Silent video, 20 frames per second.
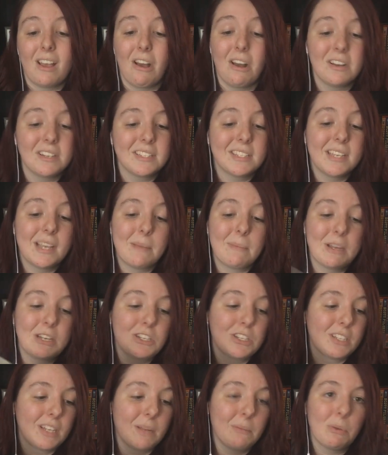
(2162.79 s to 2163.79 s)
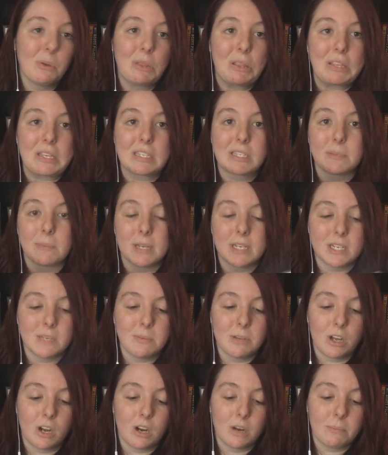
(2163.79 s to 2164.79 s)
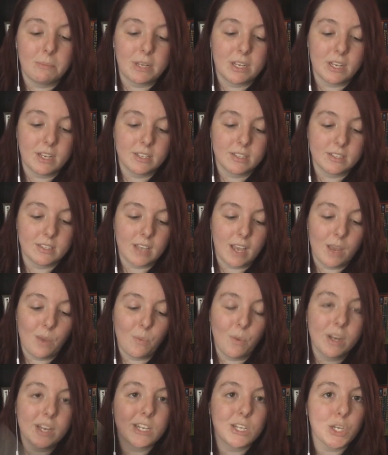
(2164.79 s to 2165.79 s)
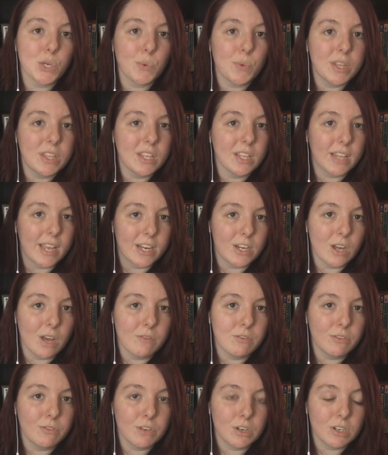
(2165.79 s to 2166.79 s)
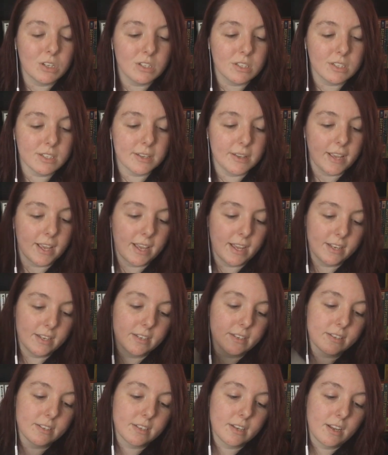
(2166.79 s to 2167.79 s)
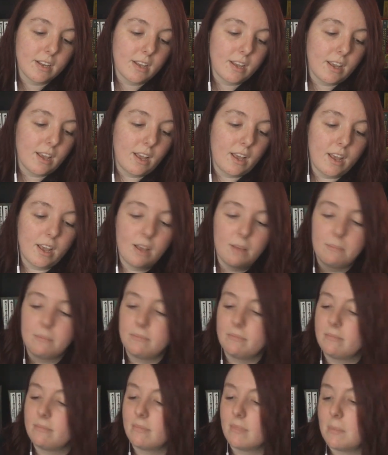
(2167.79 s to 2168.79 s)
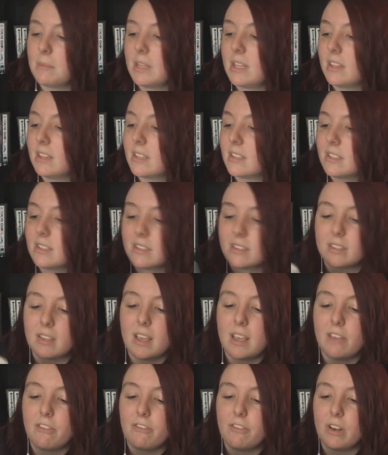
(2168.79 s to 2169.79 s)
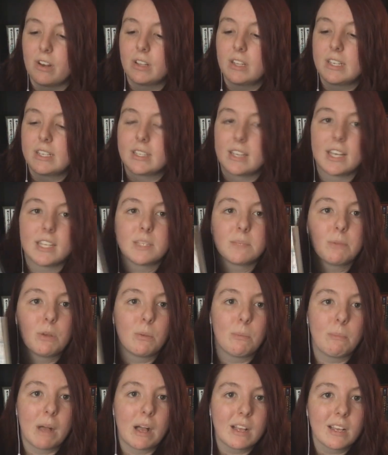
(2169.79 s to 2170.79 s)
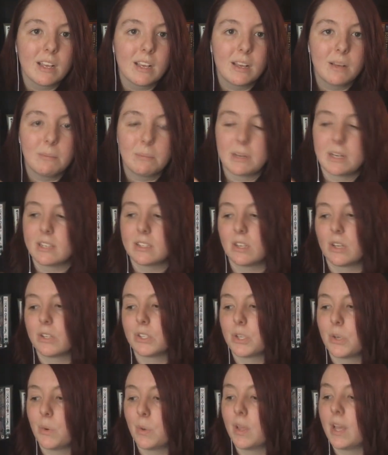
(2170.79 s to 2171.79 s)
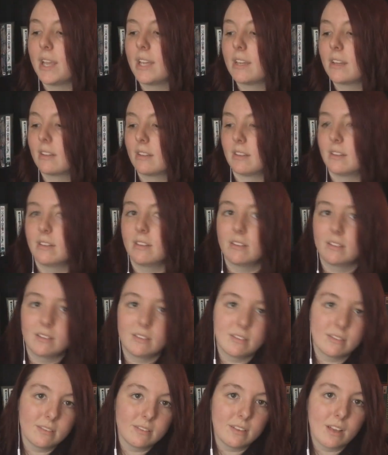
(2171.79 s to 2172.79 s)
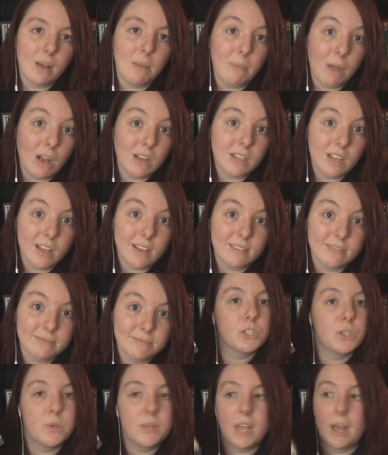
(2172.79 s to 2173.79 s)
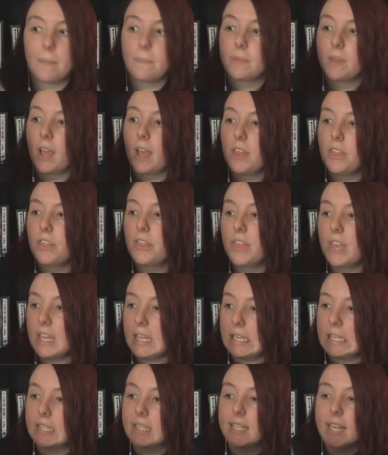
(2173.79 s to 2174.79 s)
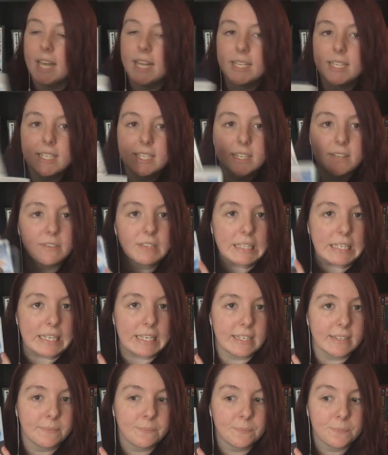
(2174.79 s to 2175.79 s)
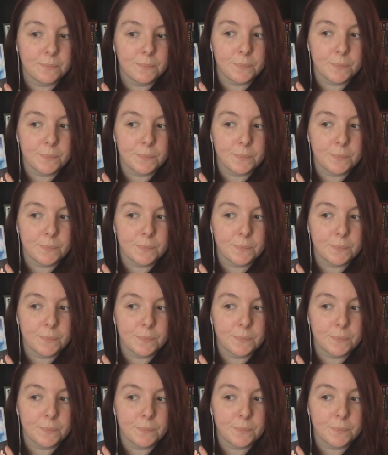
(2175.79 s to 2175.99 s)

honestly, I might just add both of these to my TBR because I wanted to read the light novel first. And um, I mean, this is a fairly sizable manga, but it's also like a manga. So yeah, I think tentatively,